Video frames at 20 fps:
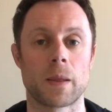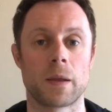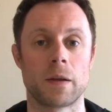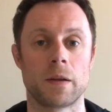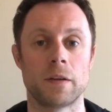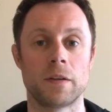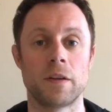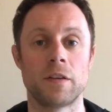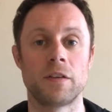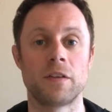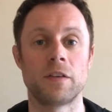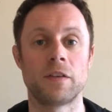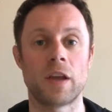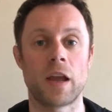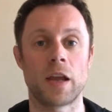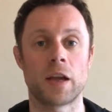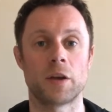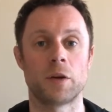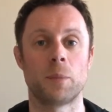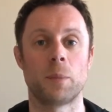The
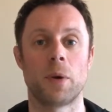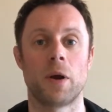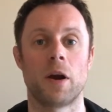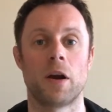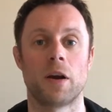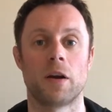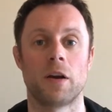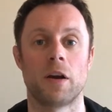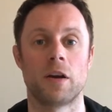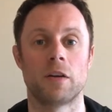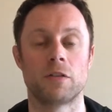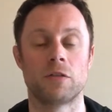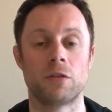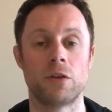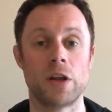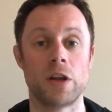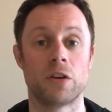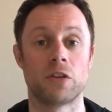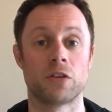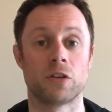second part of
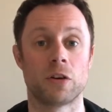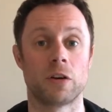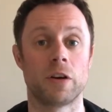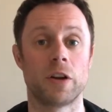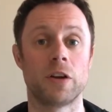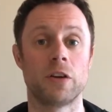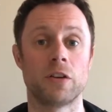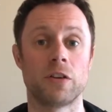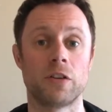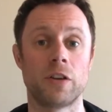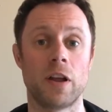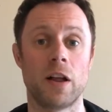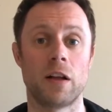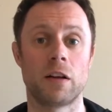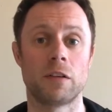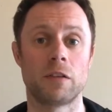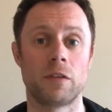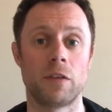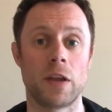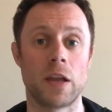reassuring
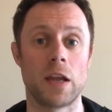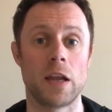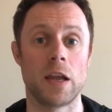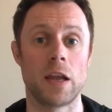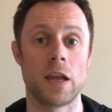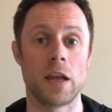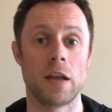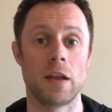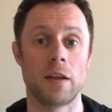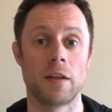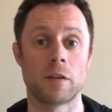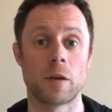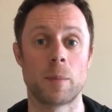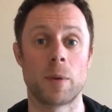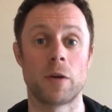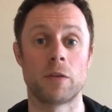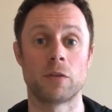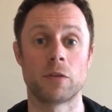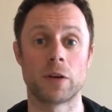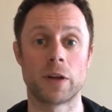yourself is
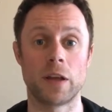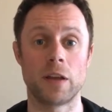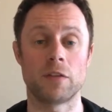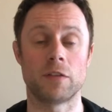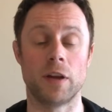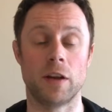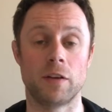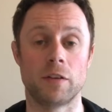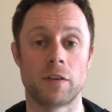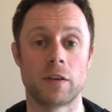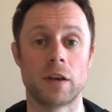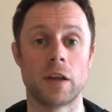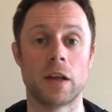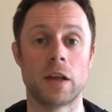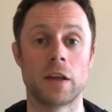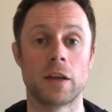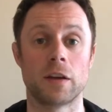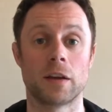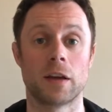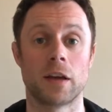about forgiveness.
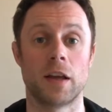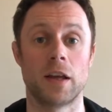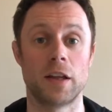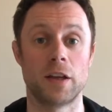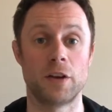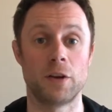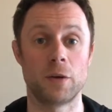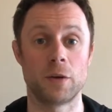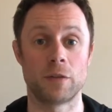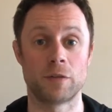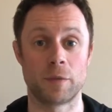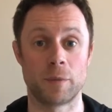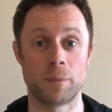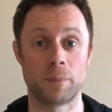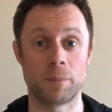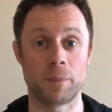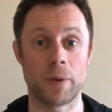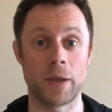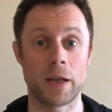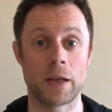Okay? And you don't have to
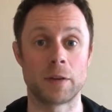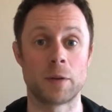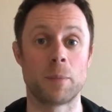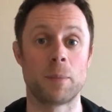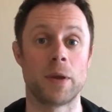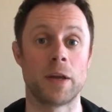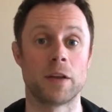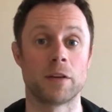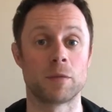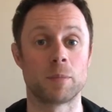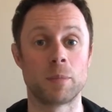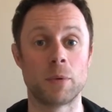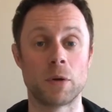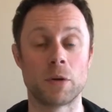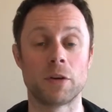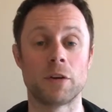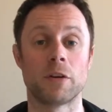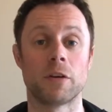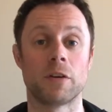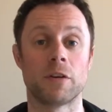pick the biggest
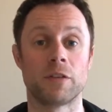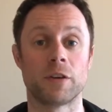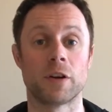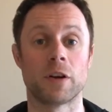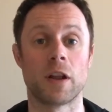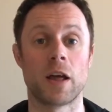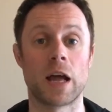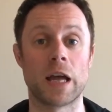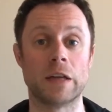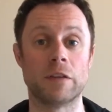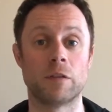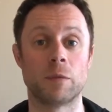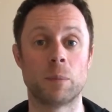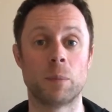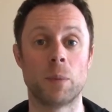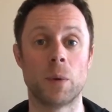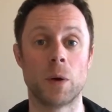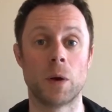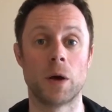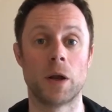blunder of your life,
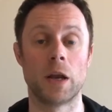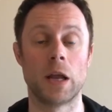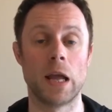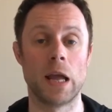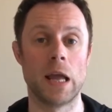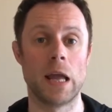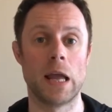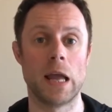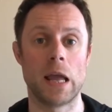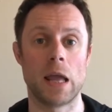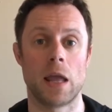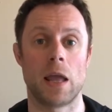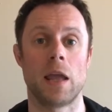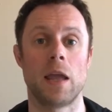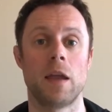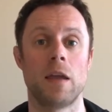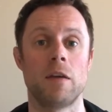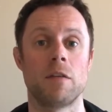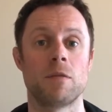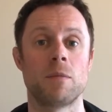but
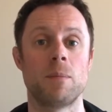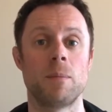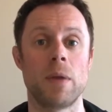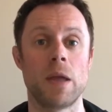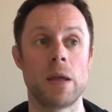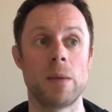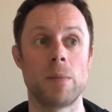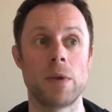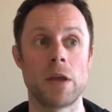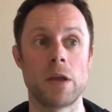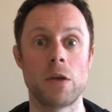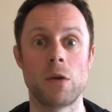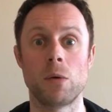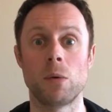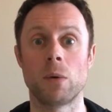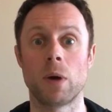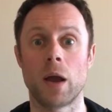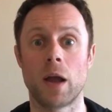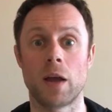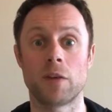if maybe
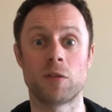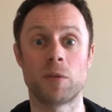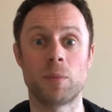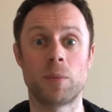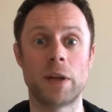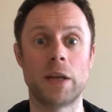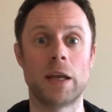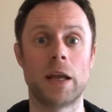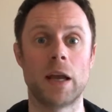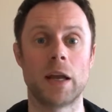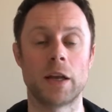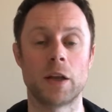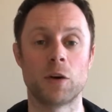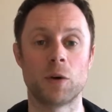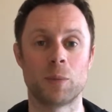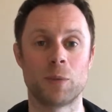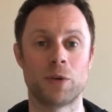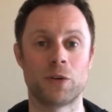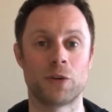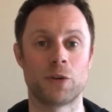you haven't been getting
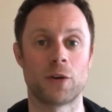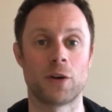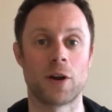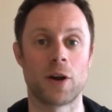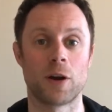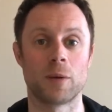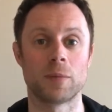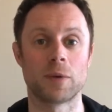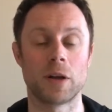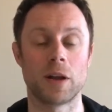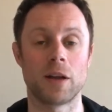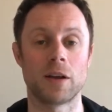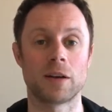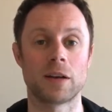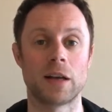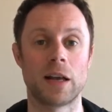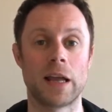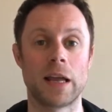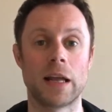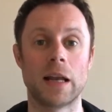up at your alarm clock
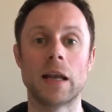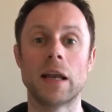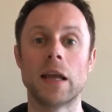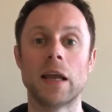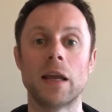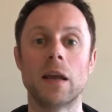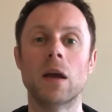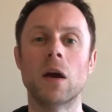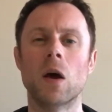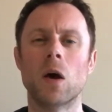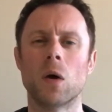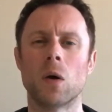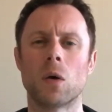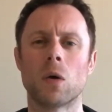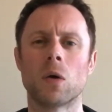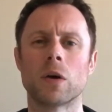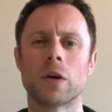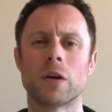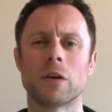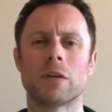lately,
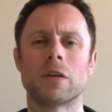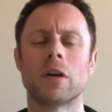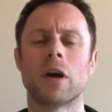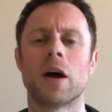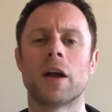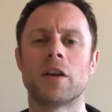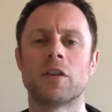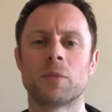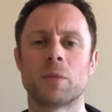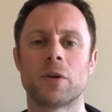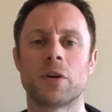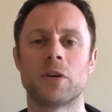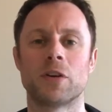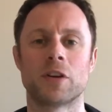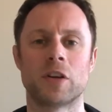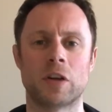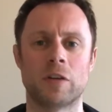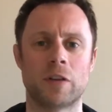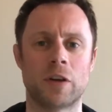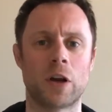or you're not as
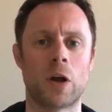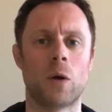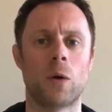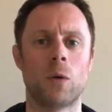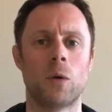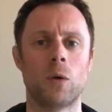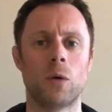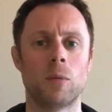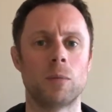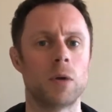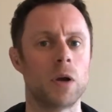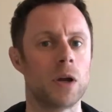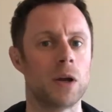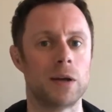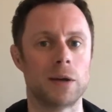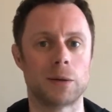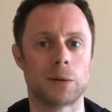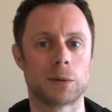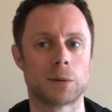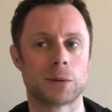productive at home,
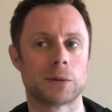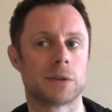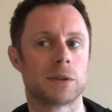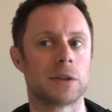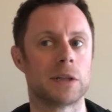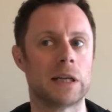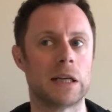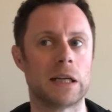or